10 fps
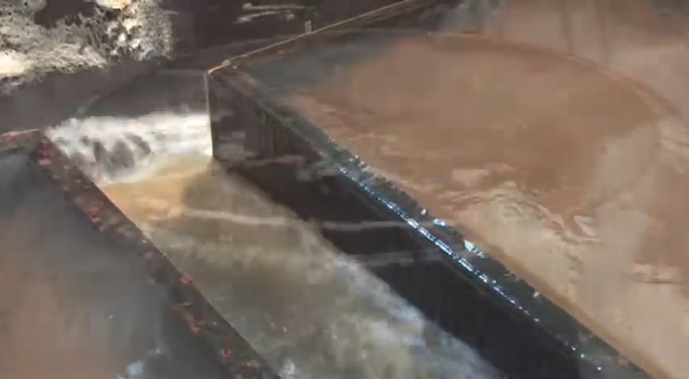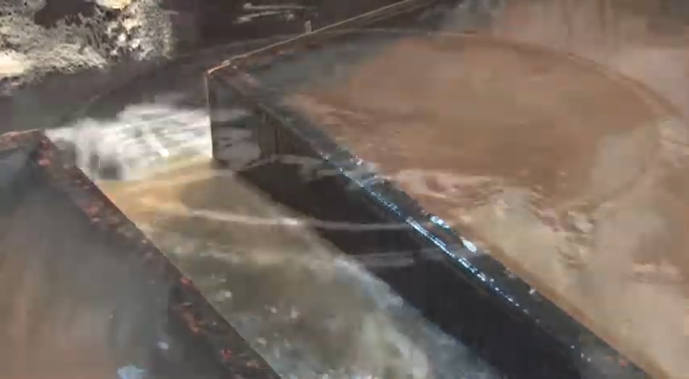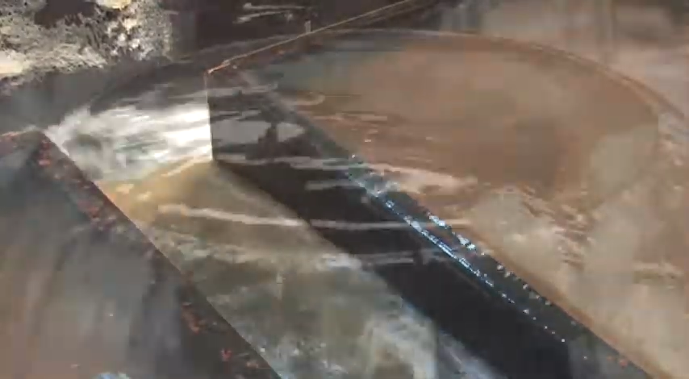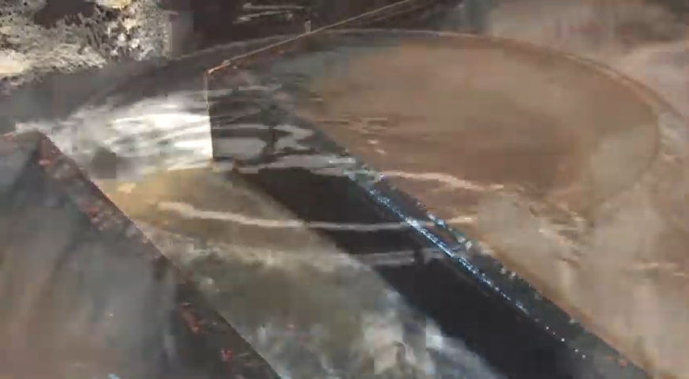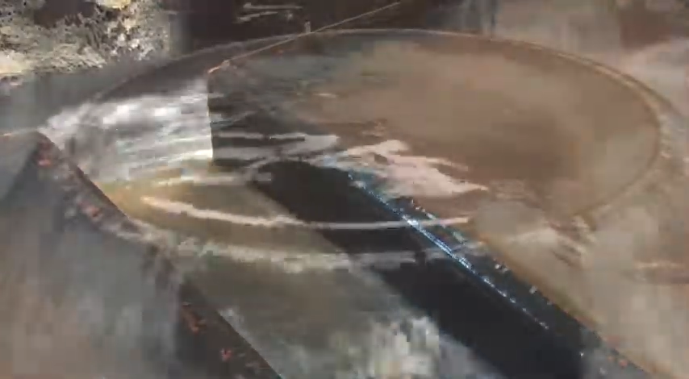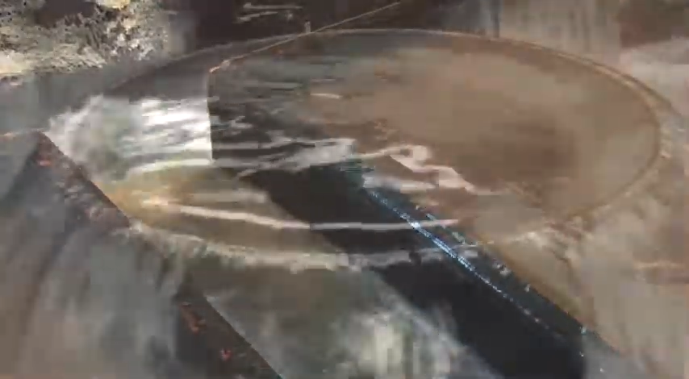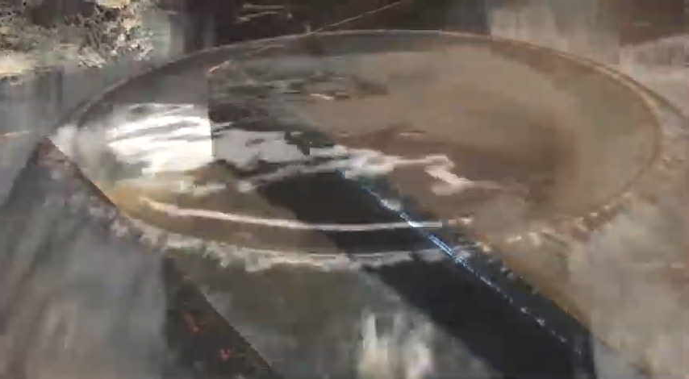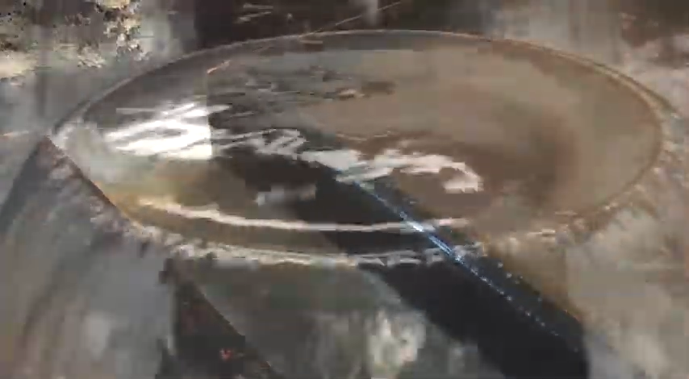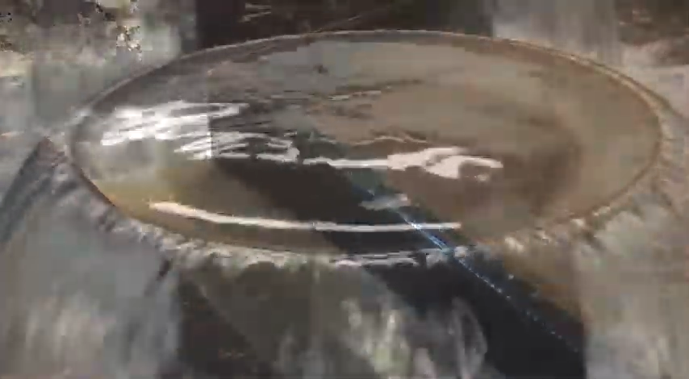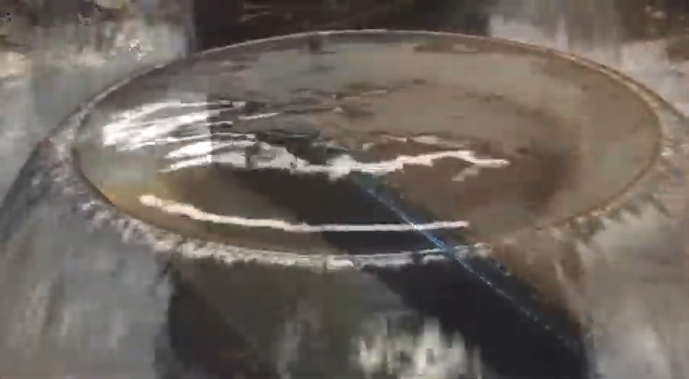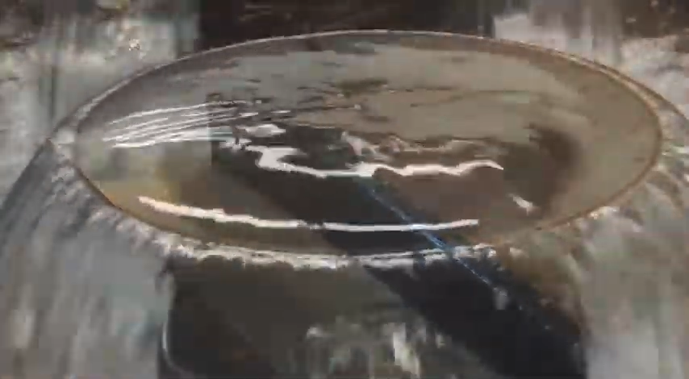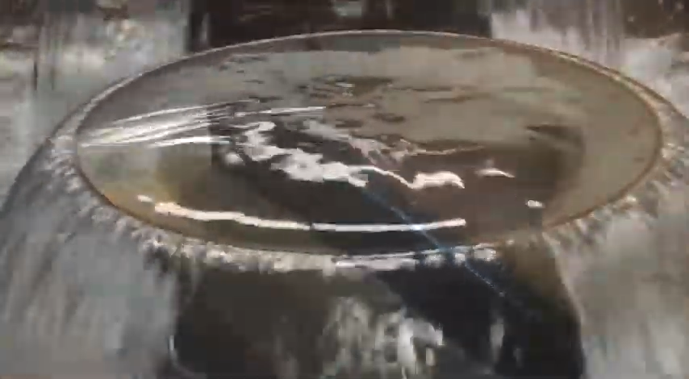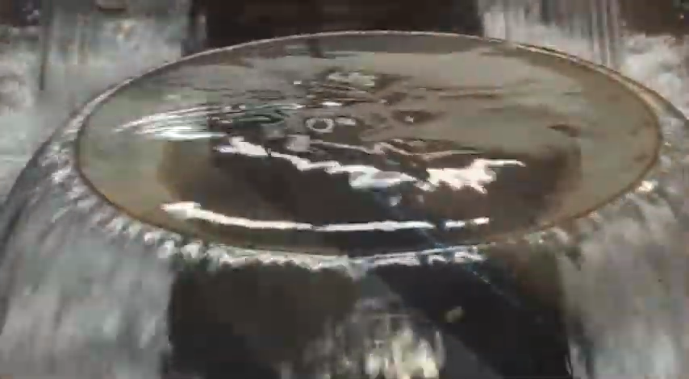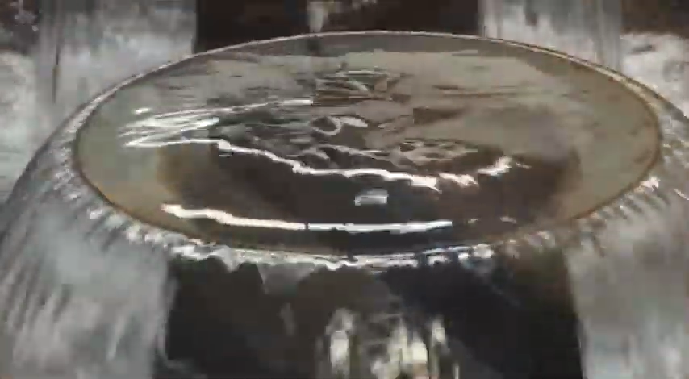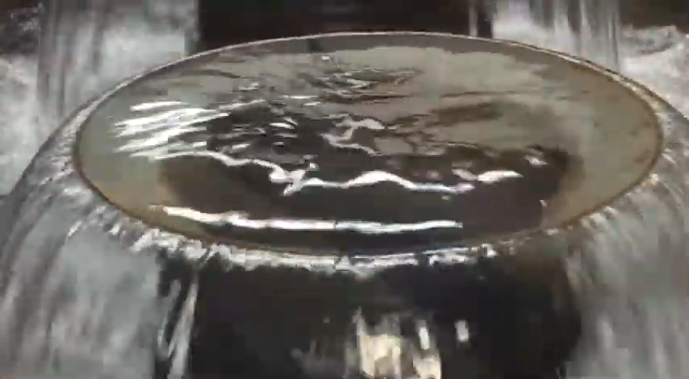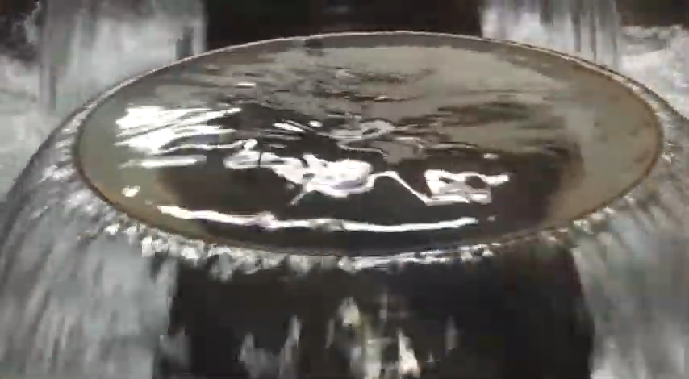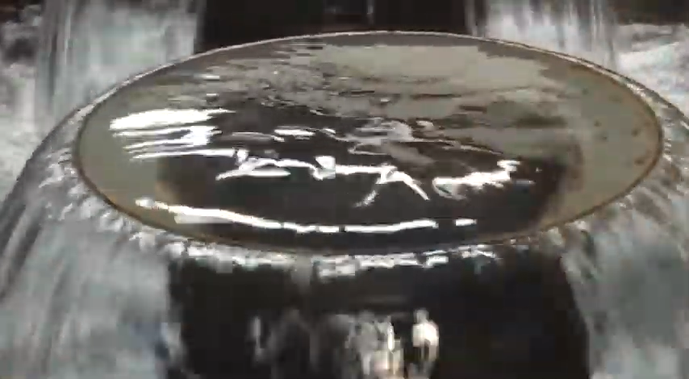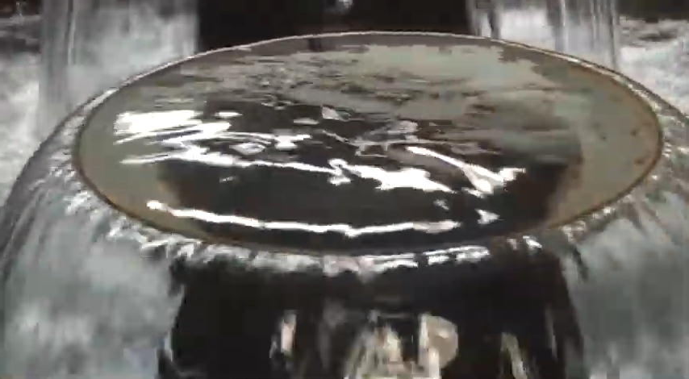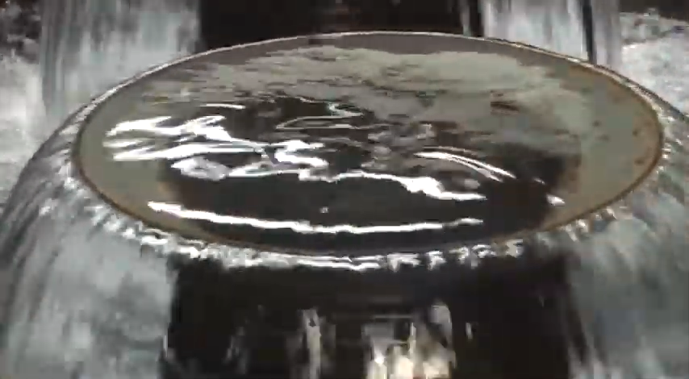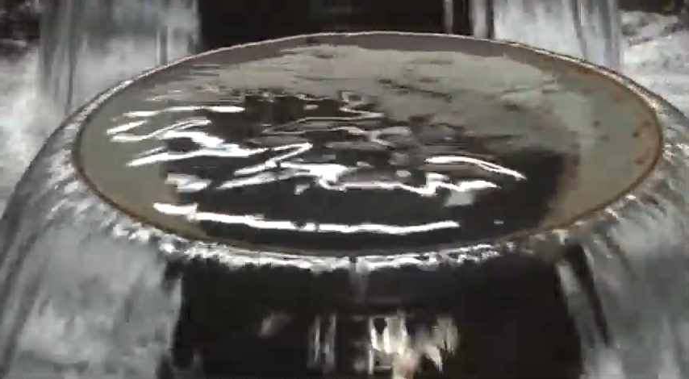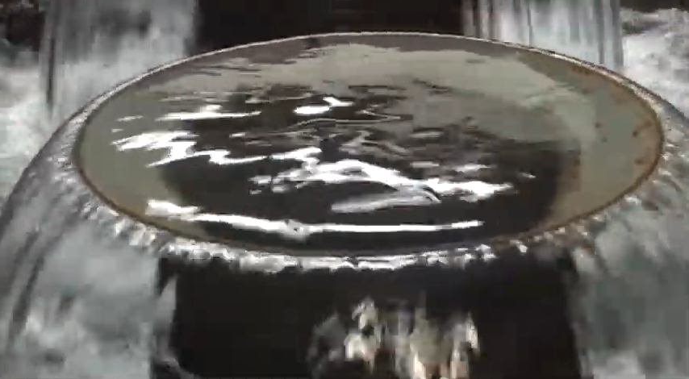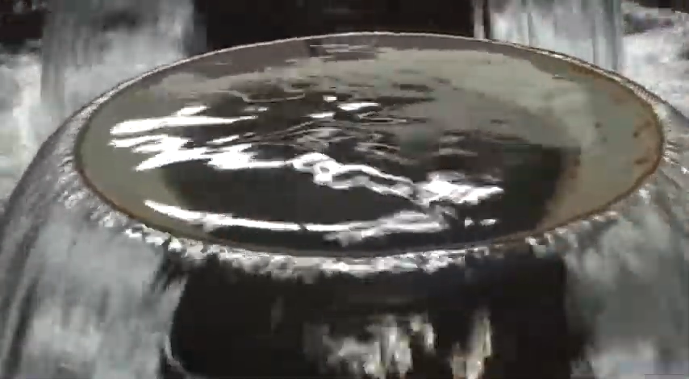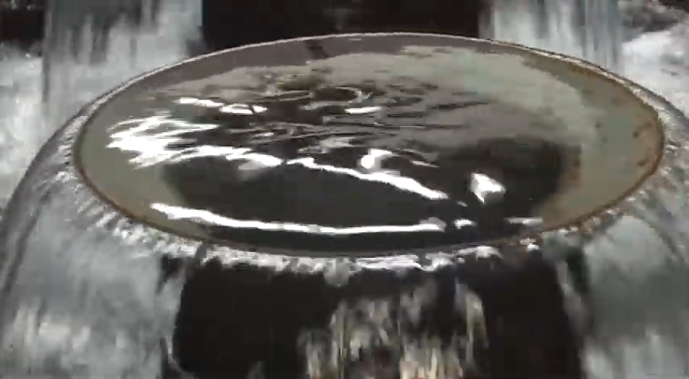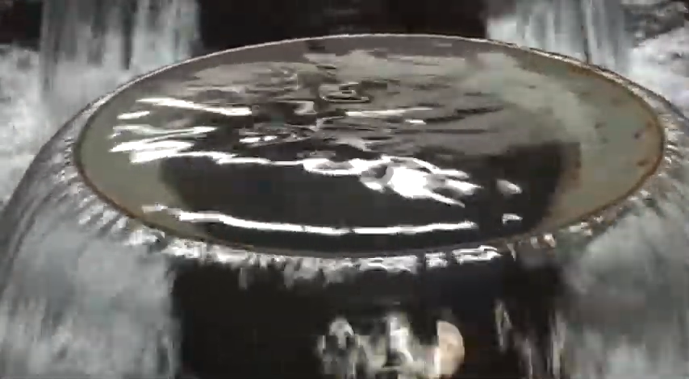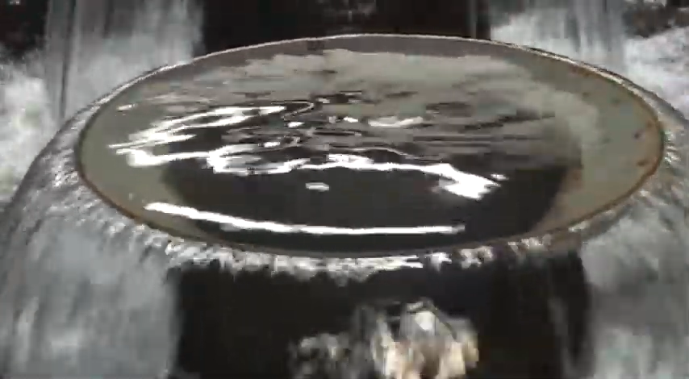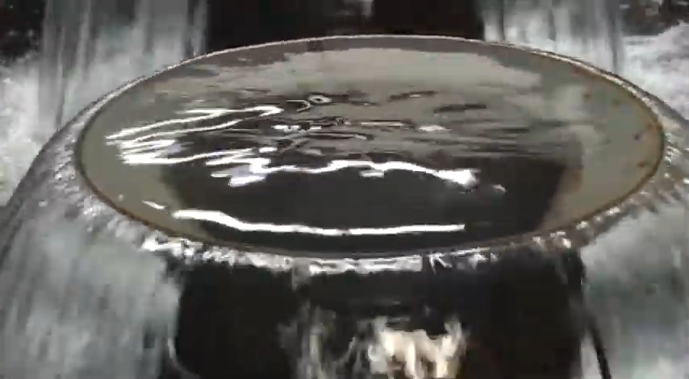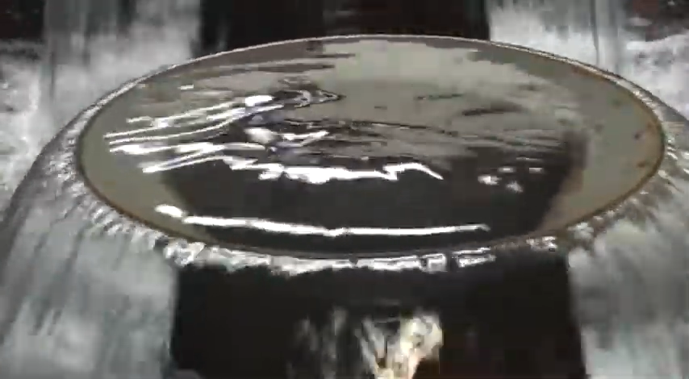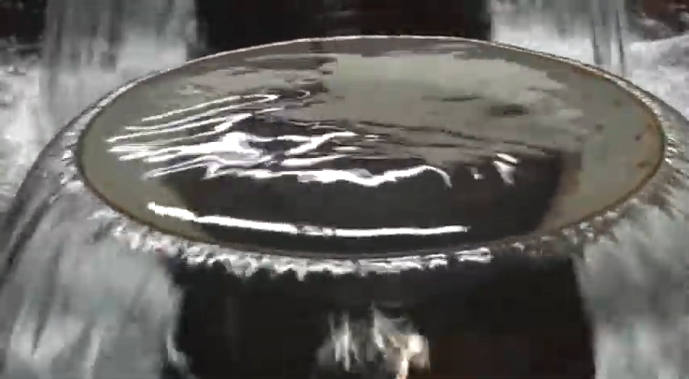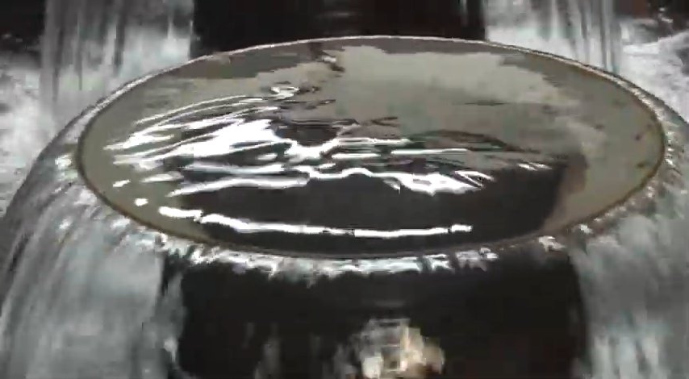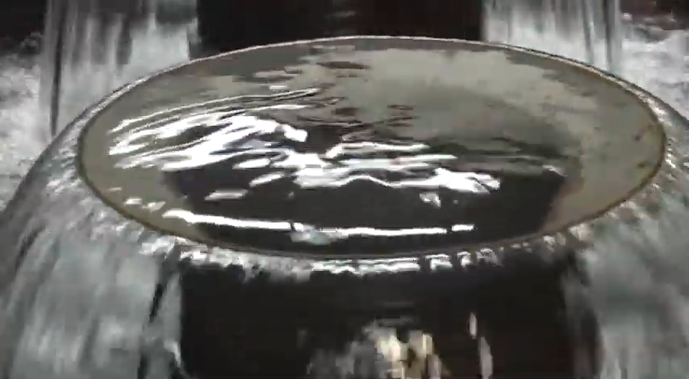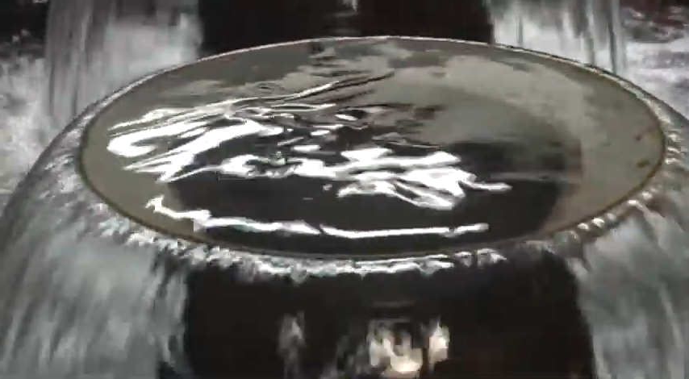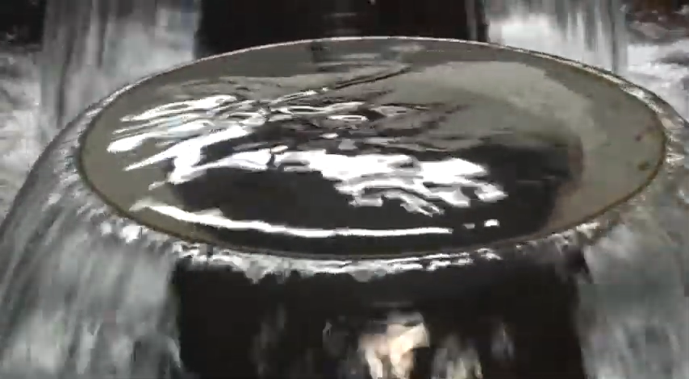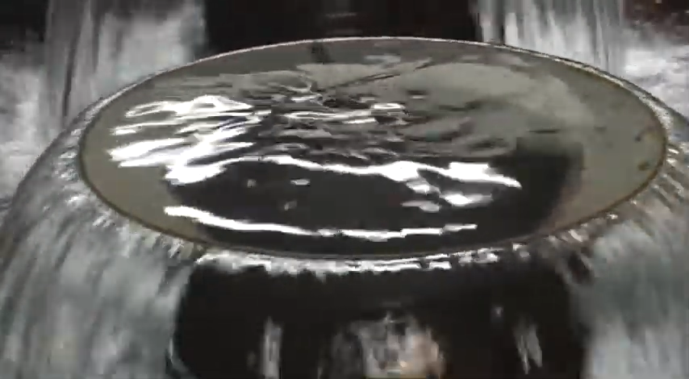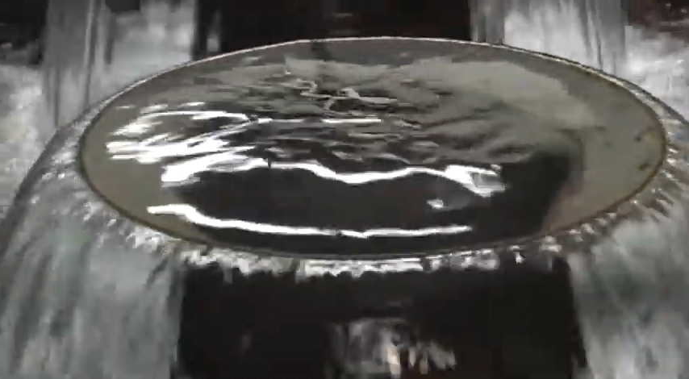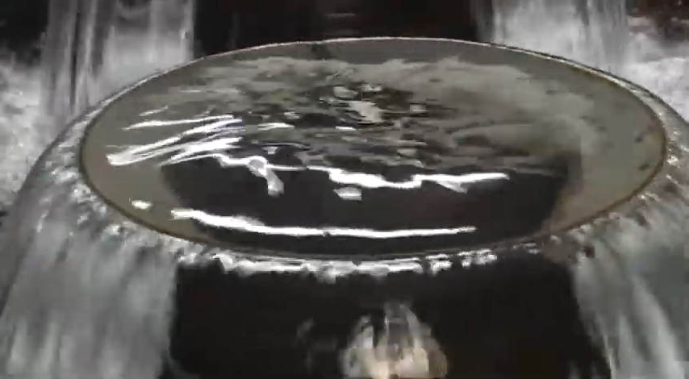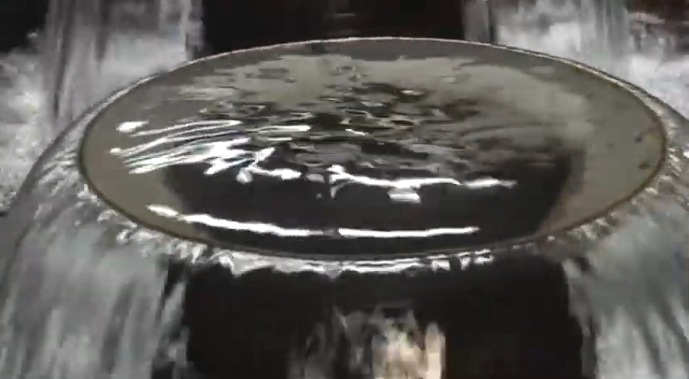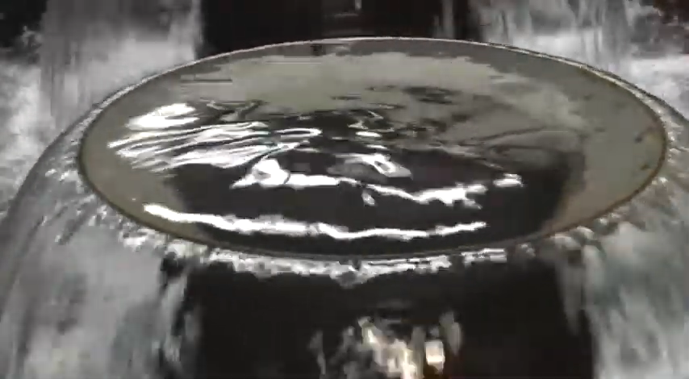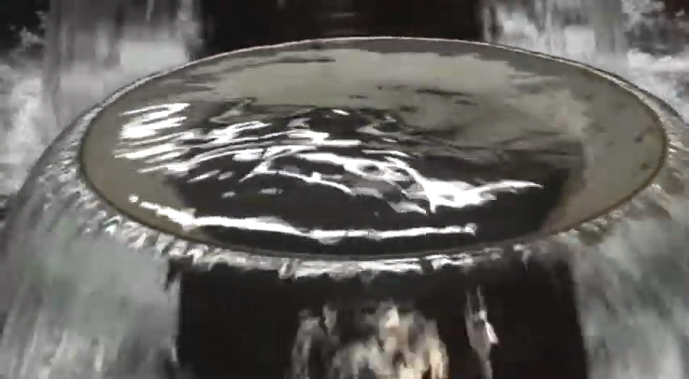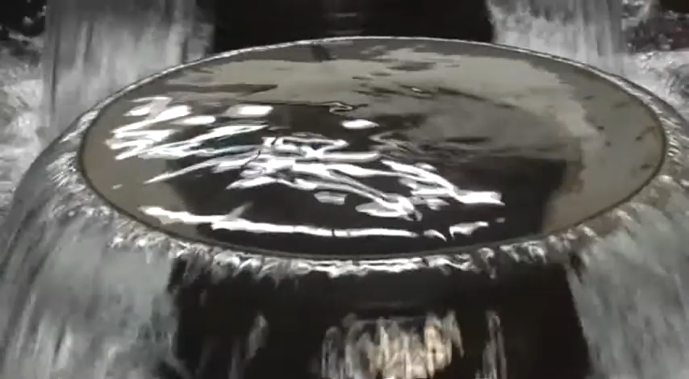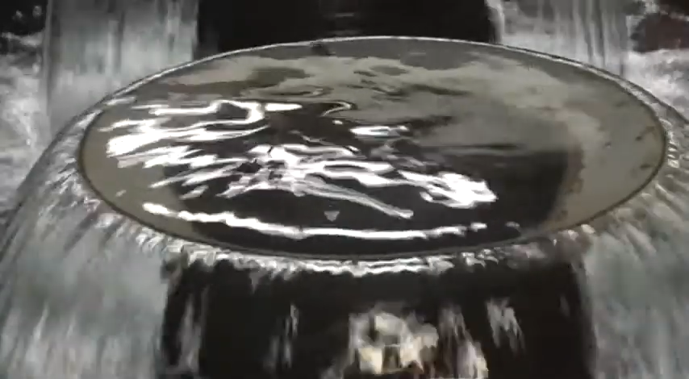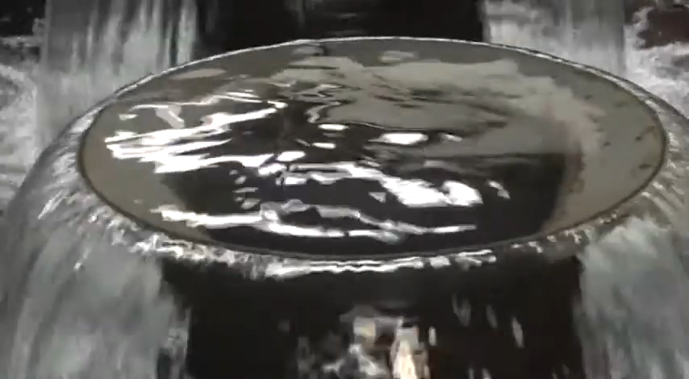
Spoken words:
[unreadable: no face in view]